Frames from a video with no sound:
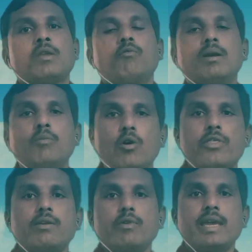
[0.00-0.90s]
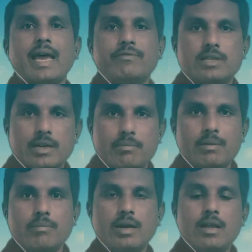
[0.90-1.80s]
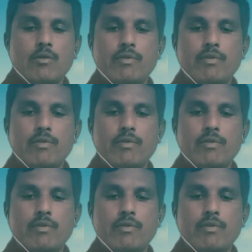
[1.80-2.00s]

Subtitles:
One more thing we have to remember,